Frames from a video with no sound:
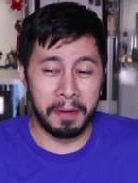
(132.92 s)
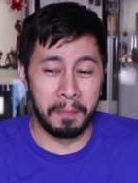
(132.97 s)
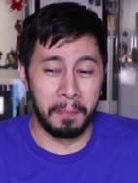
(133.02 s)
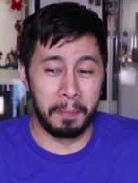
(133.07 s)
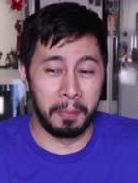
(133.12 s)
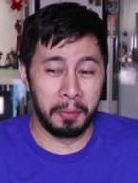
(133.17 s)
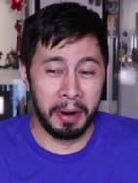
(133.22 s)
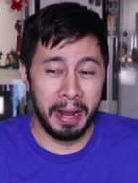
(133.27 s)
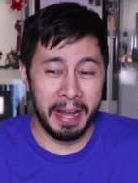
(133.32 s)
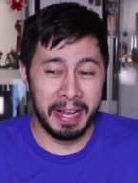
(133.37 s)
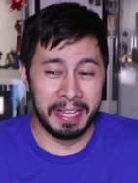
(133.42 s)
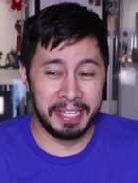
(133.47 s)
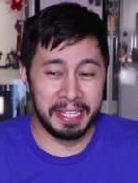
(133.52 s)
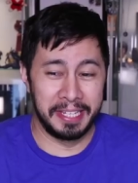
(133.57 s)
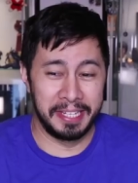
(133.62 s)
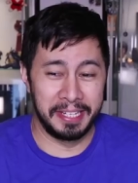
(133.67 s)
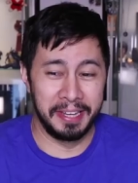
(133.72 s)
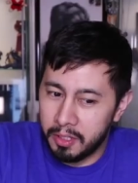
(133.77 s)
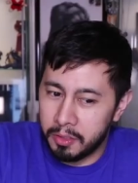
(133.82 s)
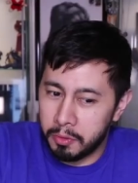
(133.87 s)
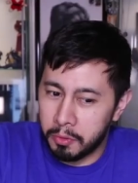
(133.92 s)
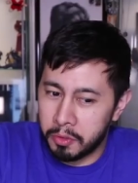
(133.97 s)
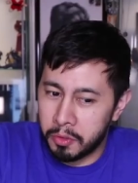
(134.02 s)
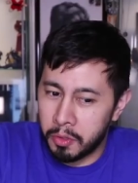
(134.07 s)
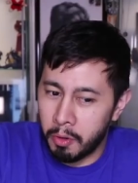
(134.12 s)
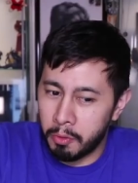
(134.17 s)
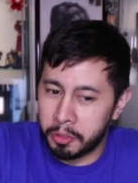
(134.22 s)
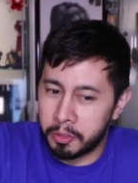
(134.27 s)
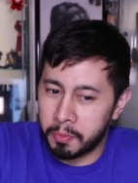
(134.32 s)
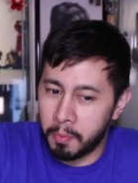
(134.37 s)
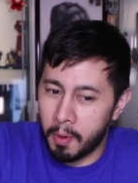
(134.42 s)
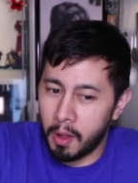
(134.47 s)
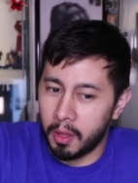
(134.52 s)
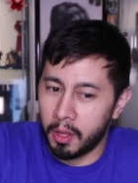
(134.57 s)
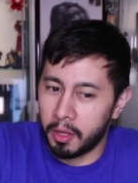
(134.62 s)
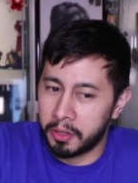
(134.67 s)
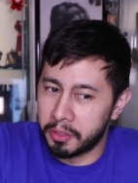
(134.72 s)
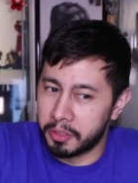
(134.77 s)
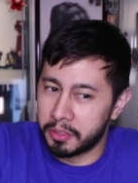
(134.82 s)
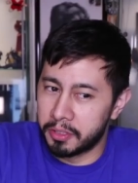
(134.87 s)
impressed. This was no
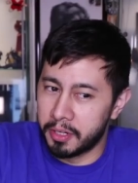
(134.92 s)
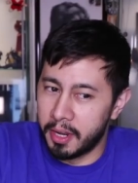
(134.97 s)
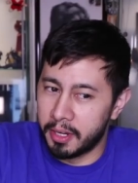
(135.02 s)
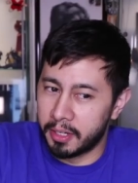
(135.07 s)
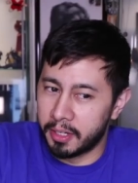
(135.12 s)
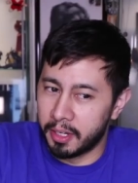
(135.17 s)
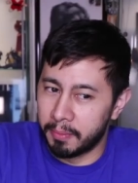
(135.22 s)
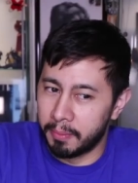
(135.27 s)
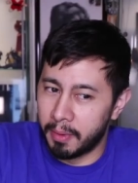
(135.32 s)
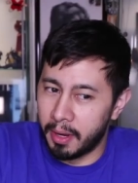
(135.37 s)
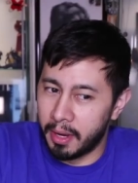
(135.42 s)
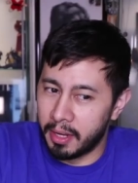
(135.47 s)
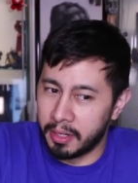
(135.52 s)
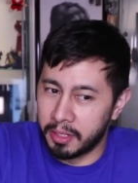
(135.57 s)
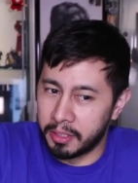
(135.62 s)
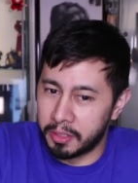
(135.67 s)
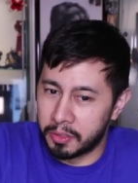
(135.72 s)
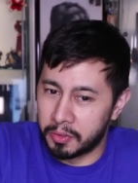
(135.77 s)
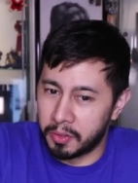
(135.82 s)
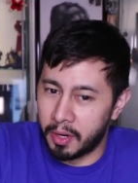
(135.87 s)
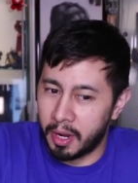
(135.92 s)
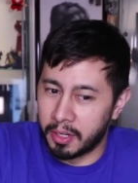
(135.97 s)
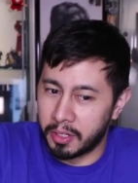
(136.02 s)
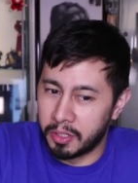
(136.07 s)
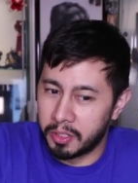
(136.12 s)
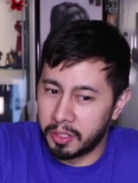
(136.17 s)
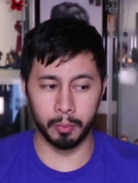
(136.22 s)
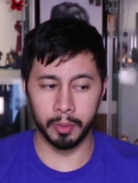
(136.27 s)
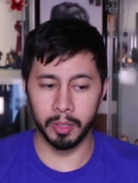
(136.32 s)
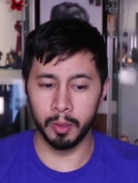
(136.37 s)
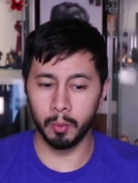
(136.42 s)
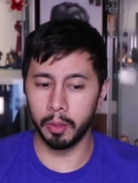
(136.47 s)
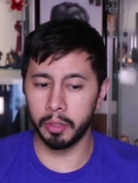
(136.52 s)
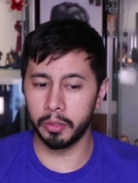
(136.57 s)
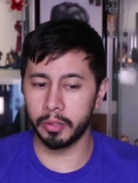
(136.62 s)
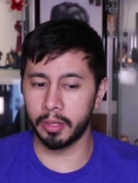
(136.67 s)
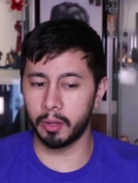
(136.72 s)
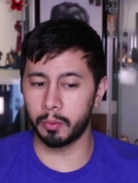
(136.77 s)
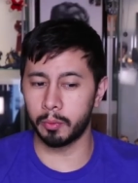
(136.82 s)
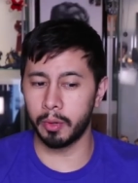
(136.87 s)
small undertaking by any stretch. I'm really
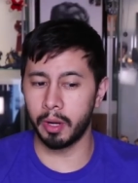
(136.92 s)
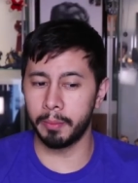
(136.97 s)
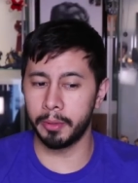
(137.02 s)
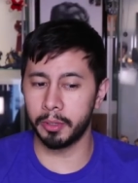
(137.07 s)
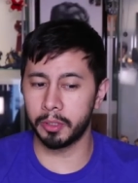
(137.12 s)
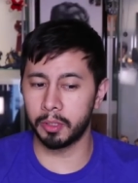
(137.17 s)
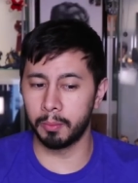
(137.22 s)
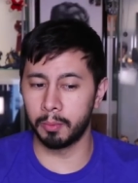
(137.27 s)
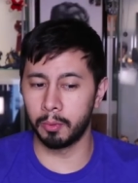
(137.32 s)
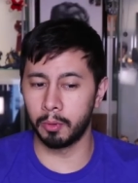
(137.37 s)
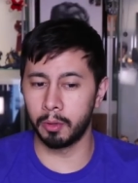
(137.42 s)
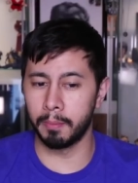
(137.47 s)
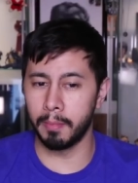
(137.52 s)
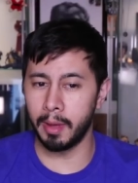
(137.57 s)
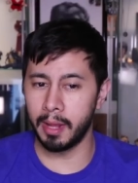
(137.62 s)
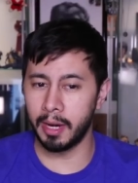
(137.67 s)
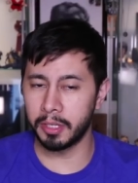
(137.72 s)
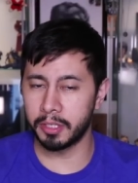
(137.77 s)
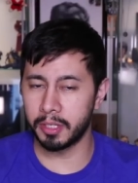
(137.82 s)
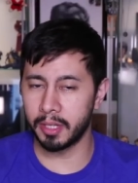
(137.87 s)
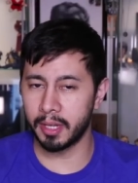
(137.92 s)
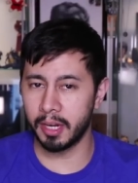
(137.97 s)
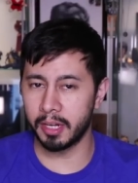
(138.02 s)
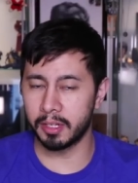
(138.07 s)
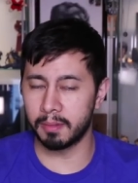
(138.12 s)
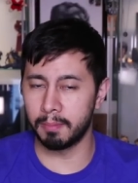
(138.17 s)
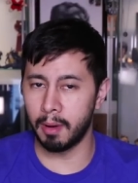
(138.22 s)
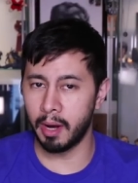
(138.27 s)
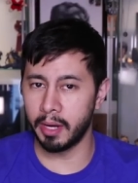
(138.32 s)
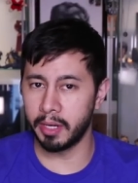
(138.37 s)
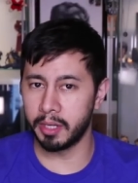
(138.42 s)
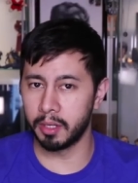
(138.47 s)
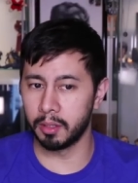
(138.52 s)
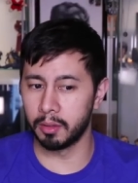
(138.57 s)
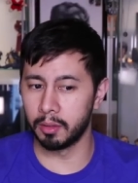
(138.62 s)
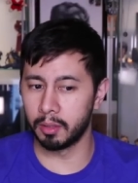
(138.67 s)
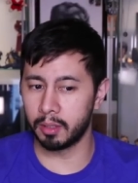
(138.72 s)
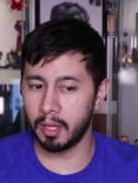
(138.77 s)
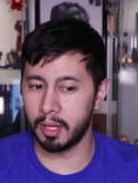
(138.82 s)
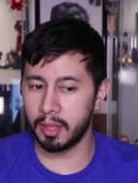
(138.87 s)
wondering how Ranbir Kapoor managed to get his body to
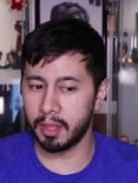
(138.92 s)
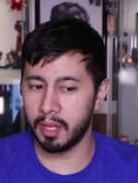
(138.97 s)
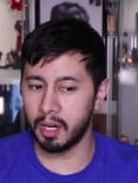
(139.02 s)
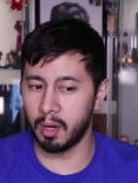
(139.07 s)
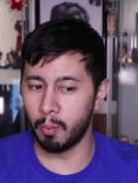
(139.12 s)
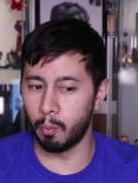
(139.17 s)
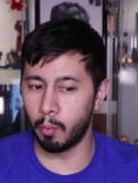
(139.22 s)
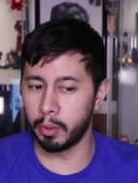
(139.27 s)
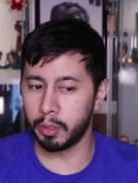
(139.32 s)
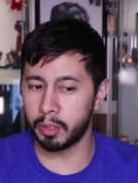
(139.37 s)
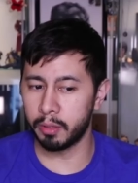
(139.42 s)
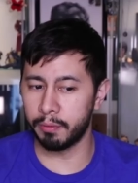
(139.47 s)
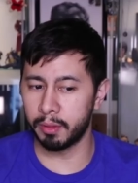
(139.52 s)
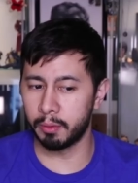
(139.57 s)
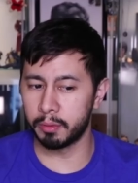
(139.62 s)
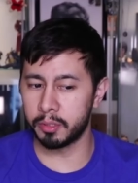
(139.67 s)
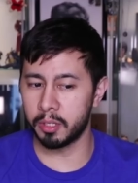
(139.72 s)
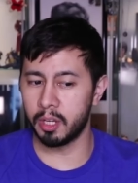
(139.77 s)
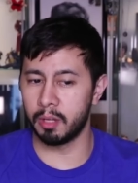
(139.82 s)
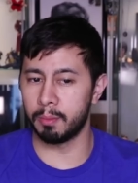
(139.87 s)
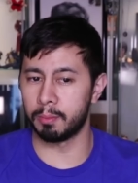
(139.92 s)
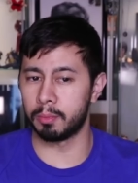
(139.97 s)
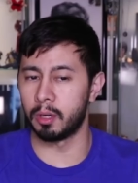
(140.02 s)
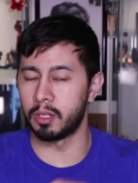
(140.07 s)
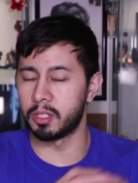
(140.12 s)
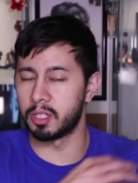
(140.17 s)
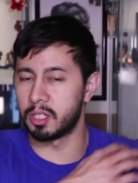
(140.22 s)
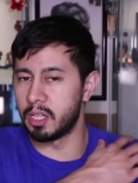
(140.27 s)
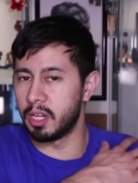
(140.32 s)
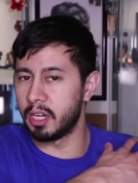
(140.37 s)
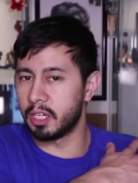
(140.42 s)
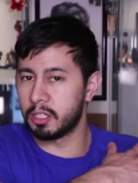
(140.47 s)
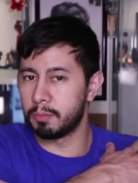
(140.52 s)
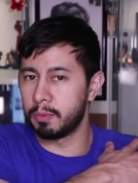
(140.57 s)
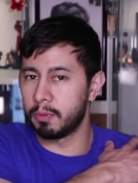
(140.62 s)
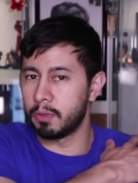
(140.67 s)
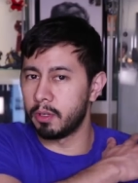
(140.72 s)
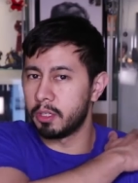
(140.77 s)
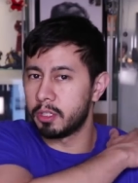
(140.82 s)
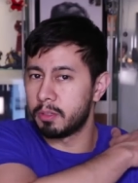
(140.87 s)
look like that. I'm wondering if there was any prosthetics
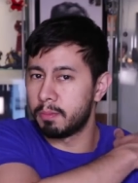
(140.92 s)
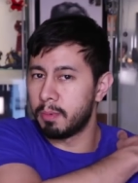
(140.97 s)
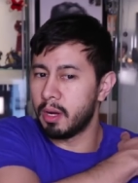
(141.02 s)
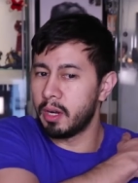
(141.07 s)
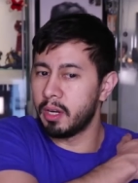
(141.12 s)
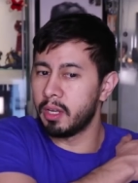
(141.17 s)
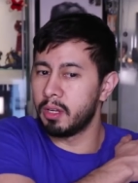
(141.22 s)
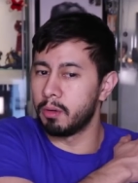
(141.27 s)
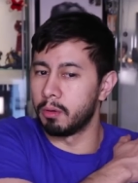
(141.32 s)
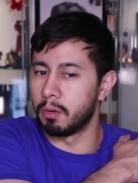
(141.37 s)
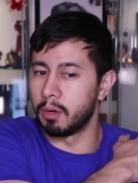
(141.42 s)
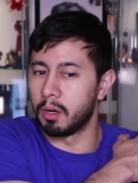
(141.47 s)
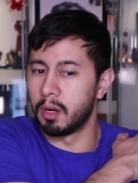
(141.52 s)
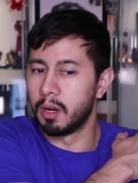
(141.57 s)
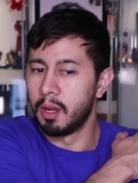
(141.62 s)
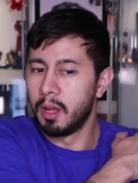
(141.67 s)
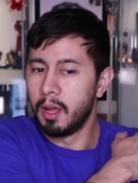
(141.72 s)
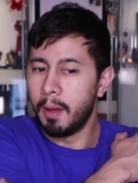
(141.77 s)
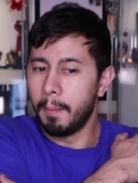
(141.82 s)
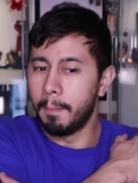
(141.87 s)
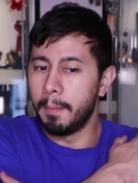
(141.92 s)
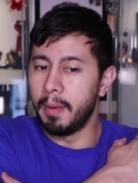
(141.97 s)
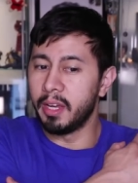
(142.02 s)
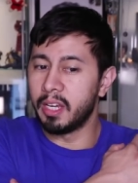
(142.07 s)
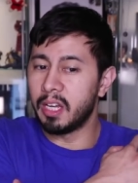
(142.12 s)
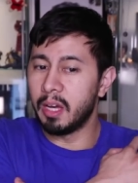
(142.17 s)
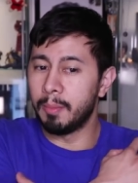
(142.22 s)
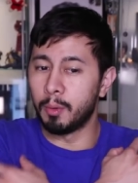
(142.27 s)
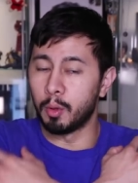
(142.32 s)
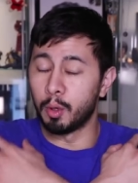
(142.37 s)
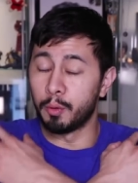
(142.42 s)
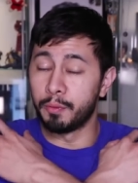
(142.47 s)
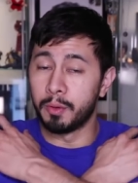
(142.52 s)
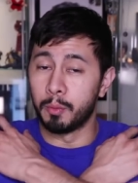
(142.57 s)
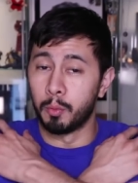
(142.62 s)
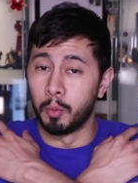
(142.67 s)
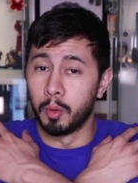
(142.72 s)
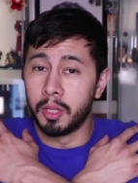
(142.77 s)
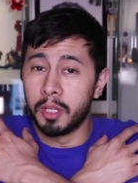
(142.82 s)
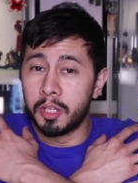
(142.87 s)
put on his body or makeup, or if he
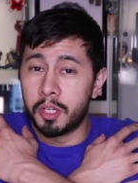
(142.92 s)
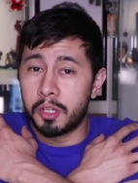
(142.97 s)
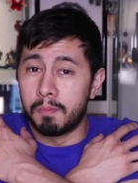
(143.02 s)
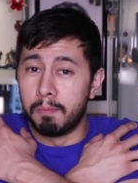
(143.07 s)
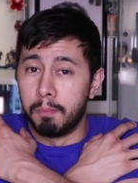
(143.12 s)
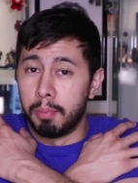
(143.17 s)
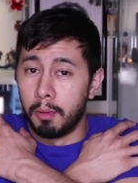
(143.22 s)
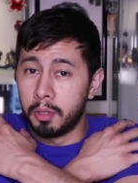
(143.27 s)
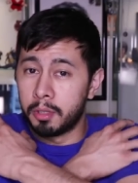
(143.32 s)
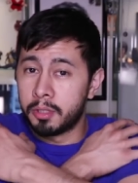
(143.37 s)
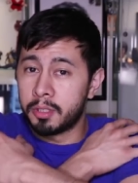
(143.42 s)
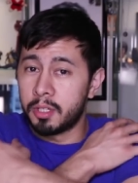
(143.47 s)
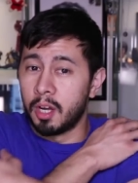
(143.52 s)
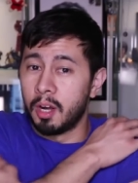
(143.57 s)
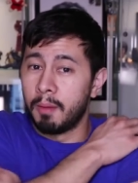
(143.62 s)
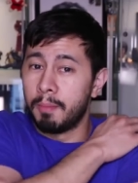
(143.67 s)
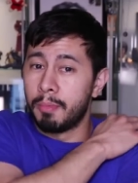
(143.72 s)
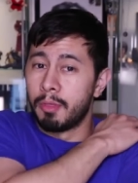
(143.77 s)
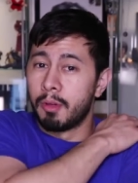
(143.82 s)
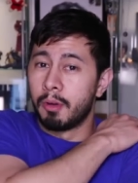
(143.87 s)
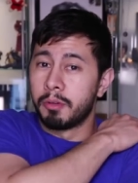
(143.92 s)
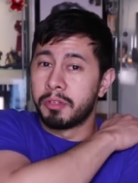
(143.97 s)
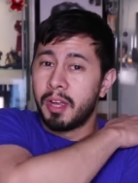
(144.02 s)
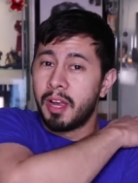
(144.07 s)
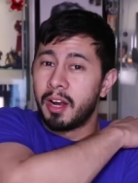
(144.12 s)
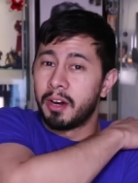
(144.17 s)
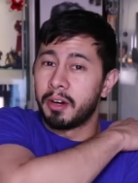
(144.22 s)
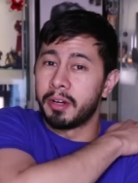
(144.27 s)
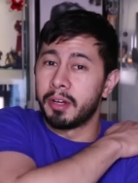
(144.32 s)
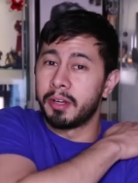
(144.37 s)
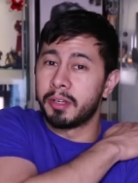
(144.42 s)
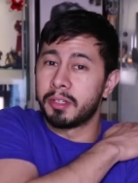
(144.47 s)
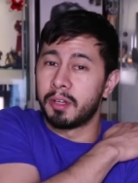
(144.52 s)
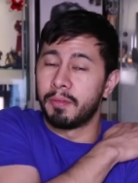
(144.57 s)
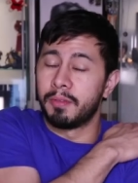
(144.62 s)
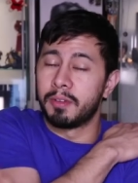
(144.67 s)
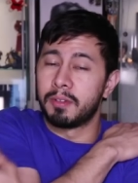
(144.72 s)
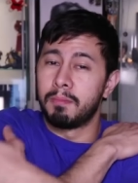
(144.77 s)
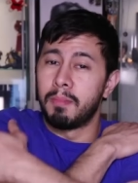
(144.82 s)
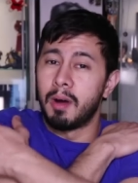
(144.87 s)
really just bulked up those areas
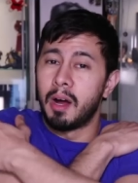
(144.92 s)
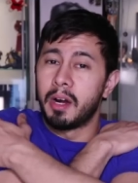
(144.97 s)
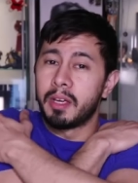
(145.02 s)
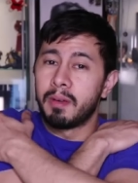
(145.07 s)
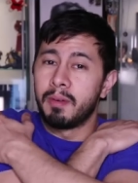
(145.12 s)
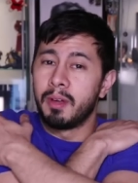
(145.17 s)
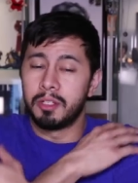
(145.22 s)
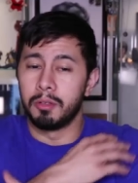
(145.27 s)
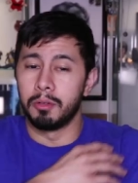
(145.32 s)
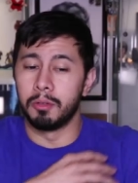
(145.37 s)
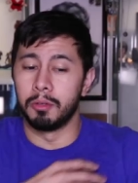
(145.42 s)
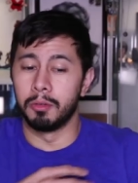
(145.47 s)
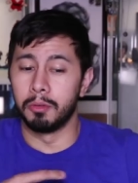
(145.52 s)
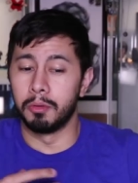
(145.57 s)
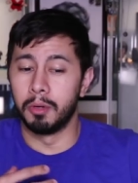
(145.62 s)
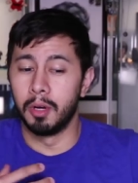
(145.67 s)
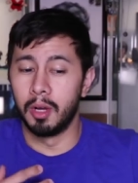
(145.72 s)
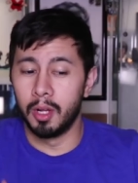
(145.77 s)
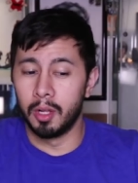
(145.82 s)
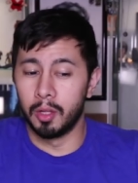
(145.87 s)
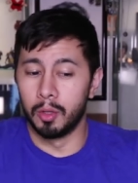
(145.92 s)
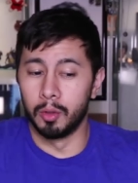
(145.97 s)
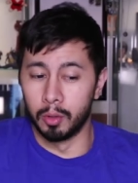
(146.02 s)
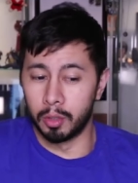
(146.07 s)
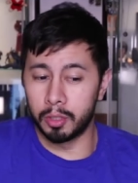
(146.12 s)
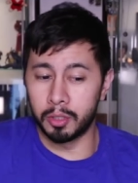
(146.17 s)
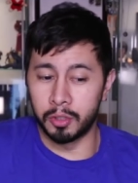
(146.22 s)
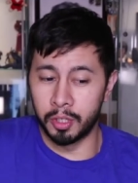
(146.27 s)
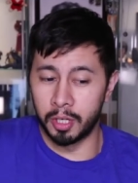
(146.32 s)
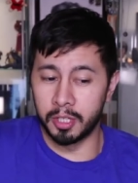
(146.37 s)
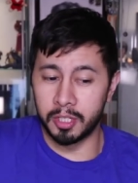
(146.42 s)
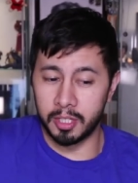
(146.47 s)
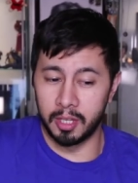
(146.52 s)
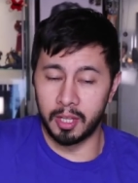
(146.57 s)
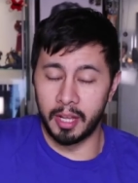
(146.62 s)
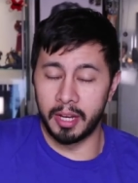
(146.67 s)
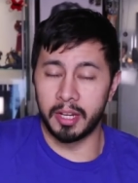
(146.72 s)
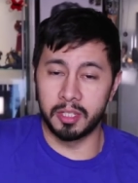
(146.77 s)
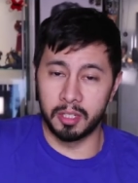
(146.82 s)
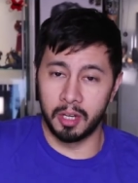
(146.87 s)
of his body to look just
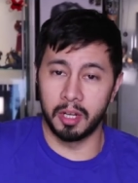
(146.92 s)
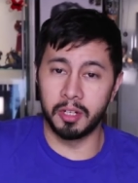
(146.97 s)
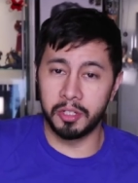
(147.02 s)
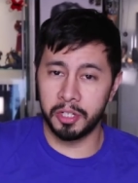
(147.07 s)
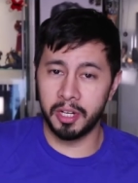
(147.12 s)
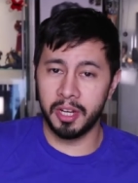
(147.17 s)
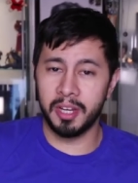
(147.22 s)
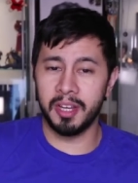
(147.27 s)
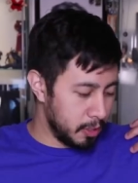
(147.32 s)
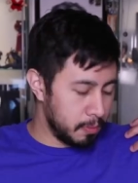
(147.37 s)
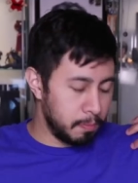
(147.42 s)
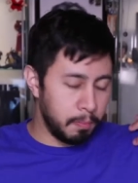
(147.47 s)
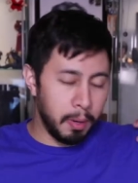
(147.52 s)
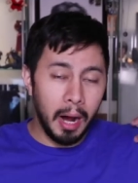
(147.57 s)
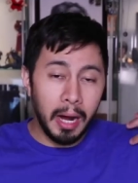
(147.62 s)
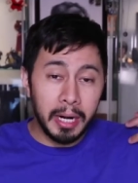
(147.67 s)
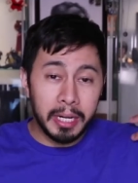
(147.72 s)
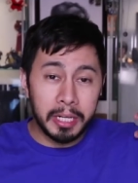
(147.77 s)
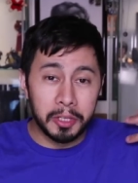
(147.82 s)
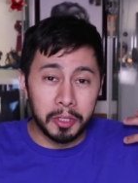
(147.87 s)
like Sanjay. His body